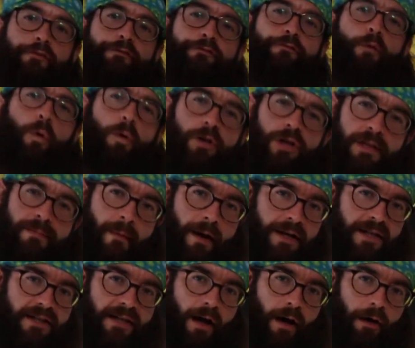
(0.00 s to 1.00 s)
force
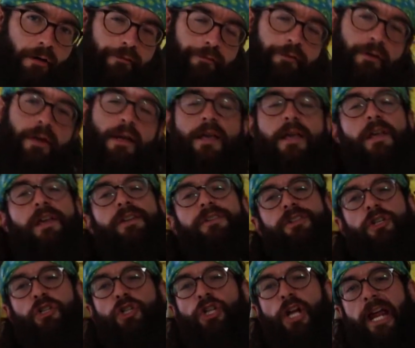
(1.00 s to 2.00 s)
myself
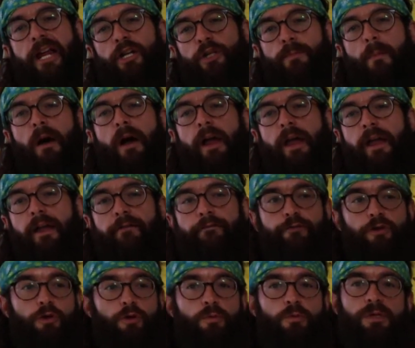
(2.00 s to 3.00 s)
to change my
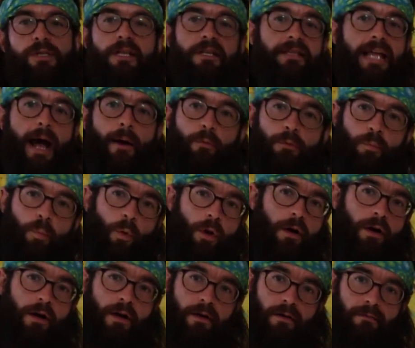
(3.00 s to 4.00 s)
views, that that would
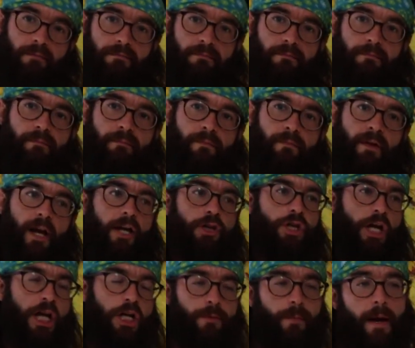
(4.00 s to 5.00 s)
work. I
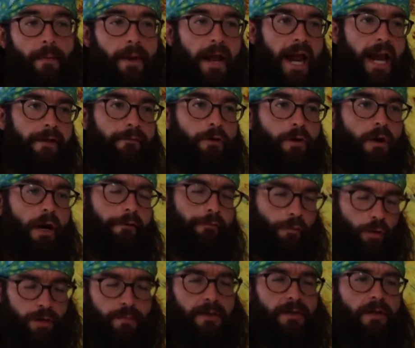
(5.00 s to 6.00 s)
changed my behavior, I
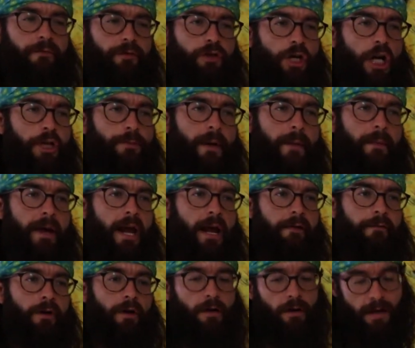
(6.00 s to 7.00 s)
forced myself to change my
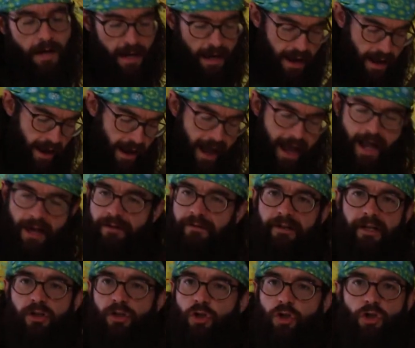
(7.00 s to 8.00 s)
behavior,
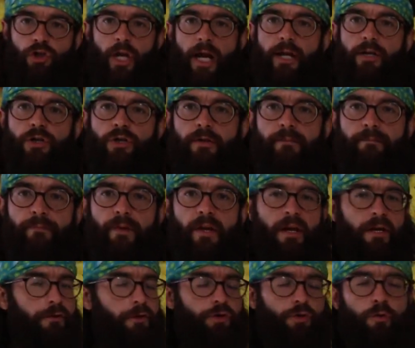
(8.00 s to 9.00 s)
and it's just changed.
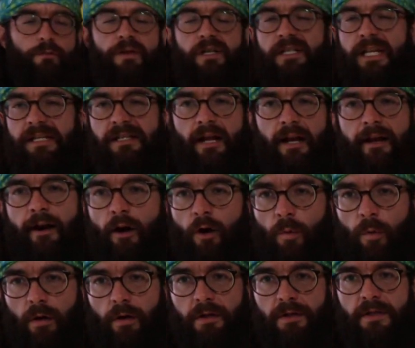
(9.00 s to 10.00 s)
The truth is that's not how
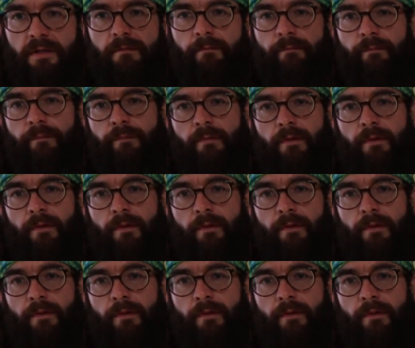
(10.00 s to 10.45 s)
it works.